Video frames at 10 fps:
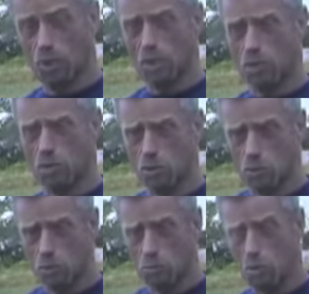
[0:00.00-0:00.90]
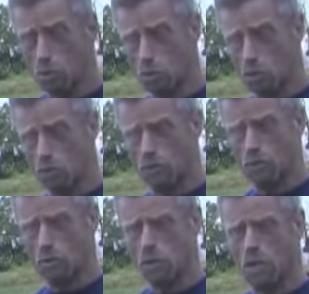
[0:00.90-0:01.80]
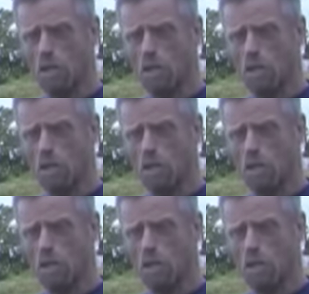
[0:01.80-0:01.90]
It's also a smooth surface